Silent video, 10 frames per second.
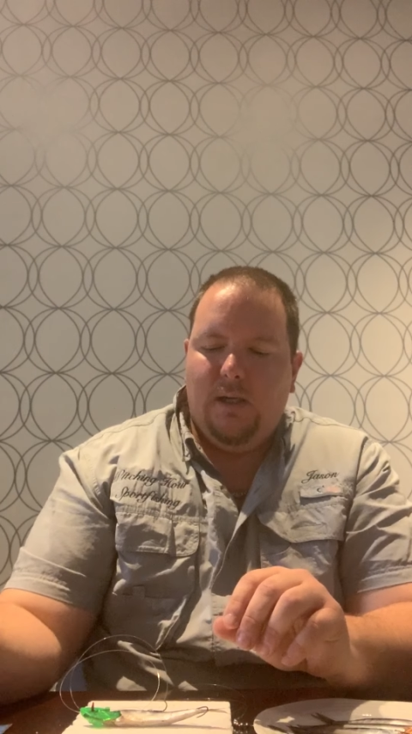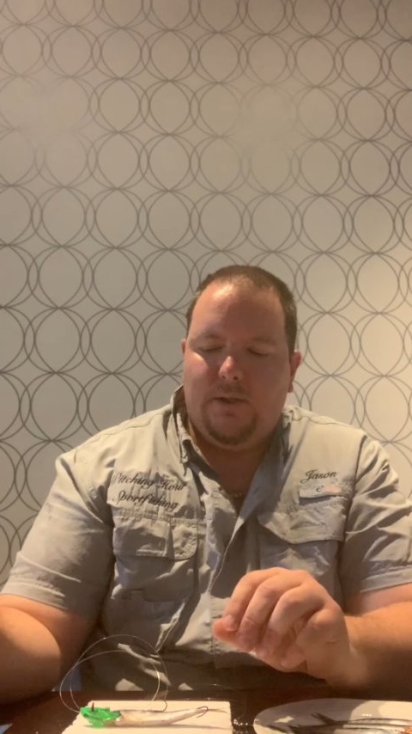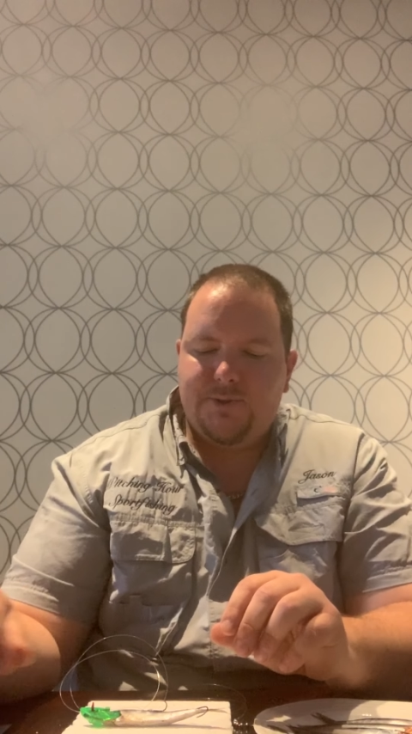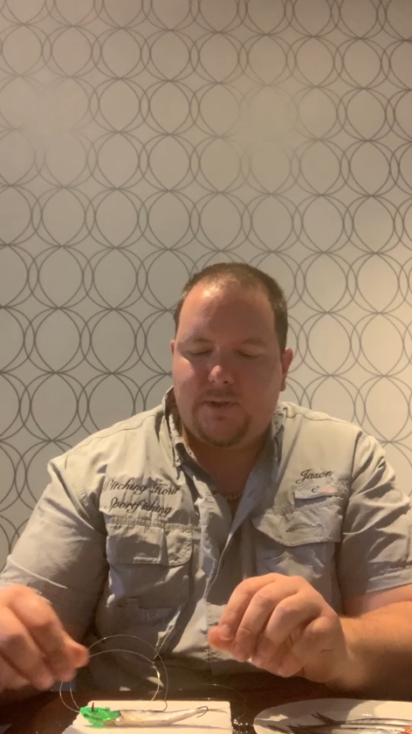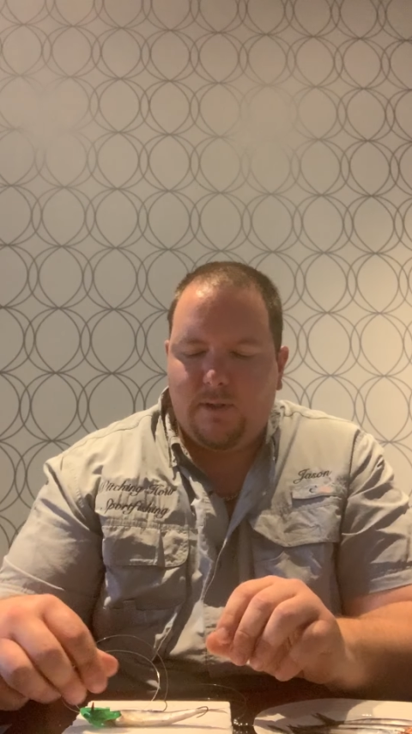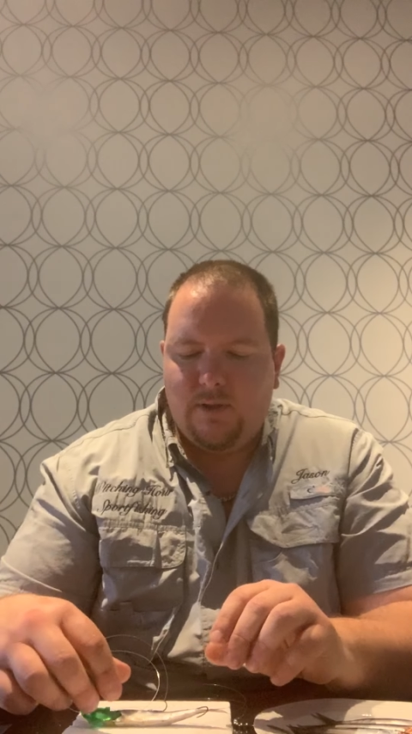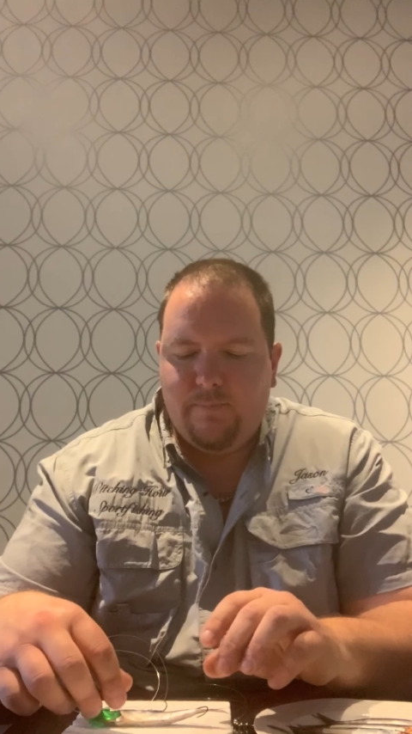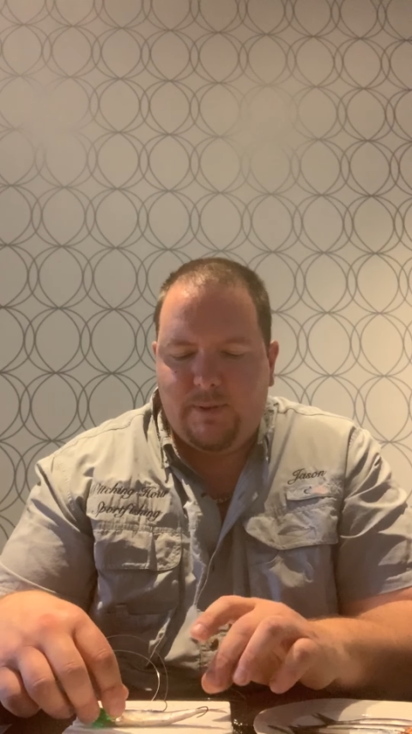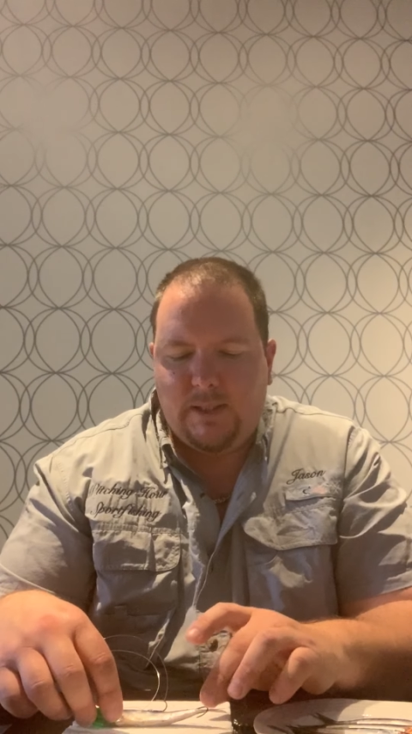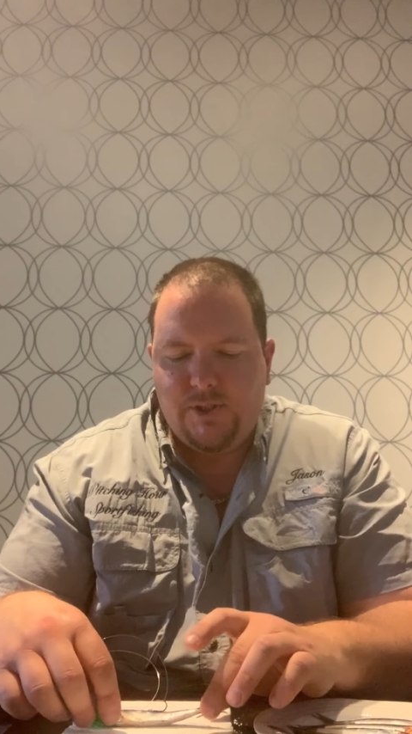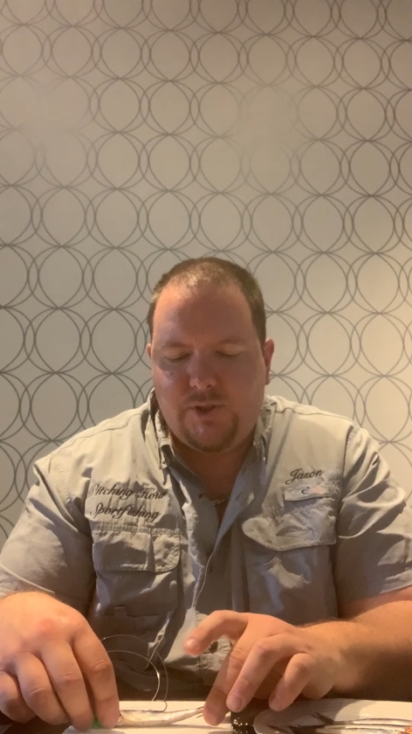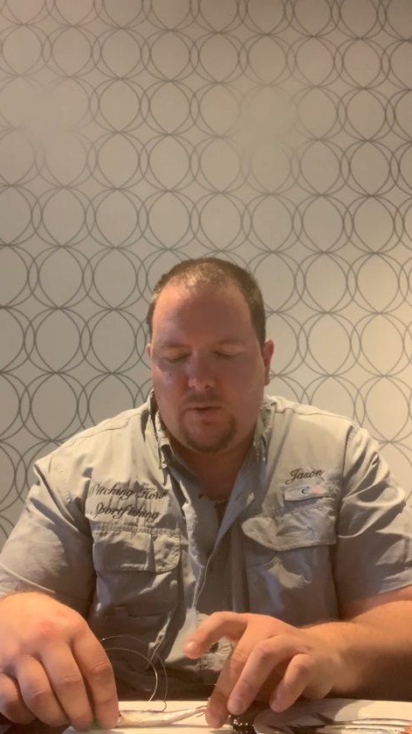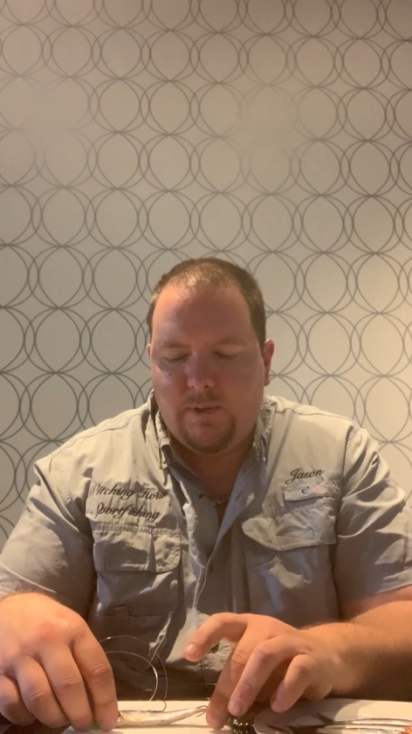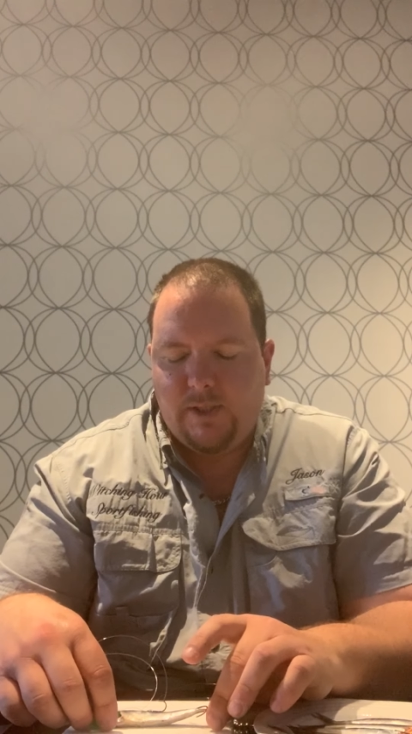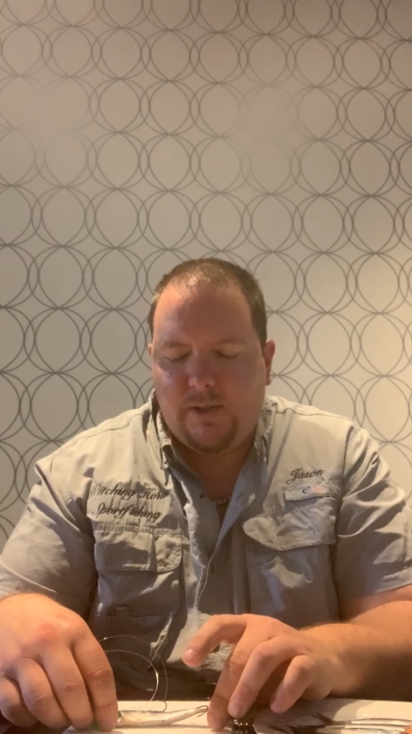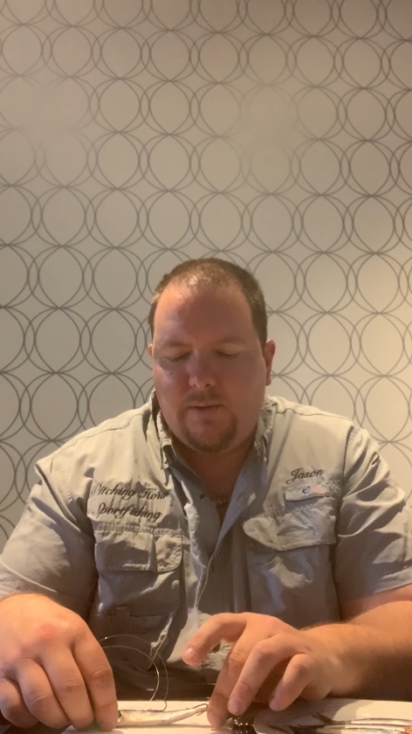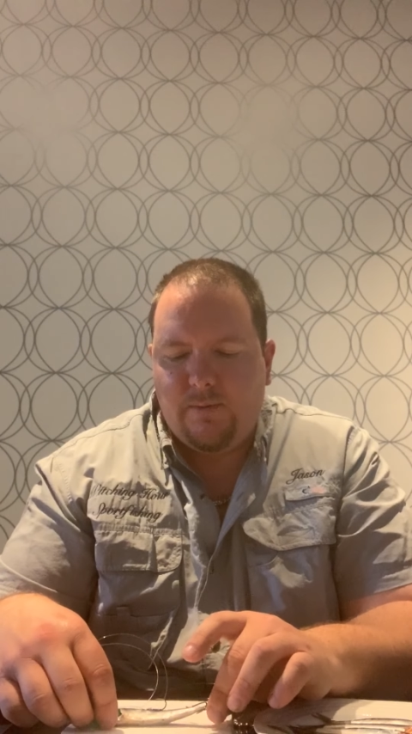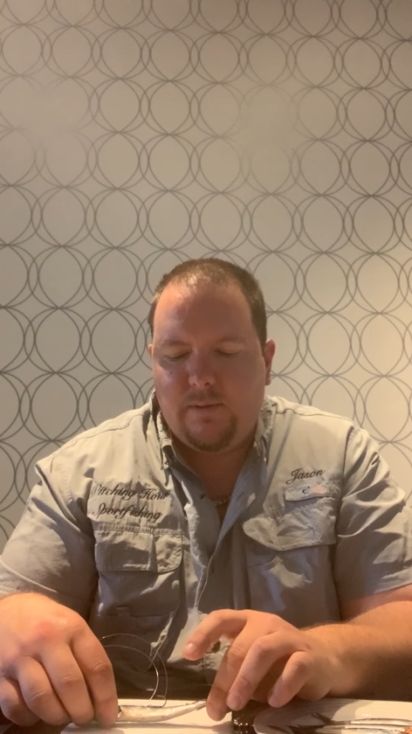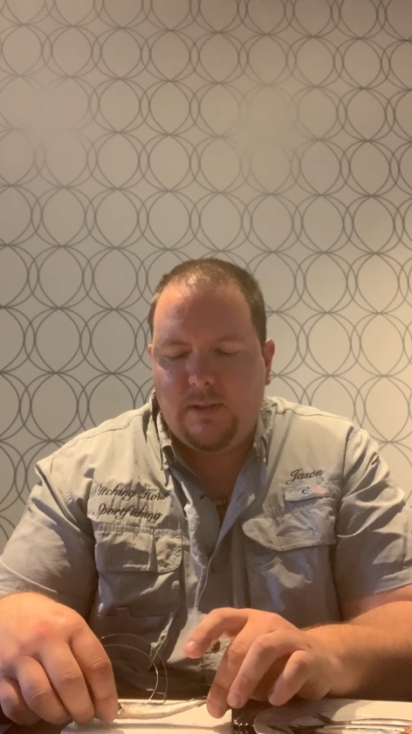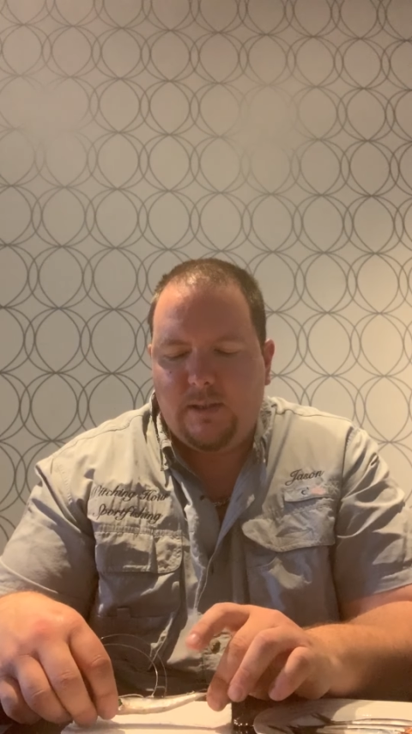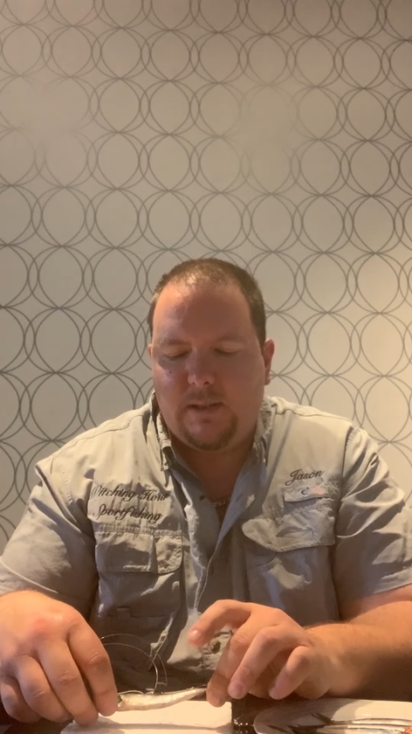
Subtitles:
I'll start out by showing you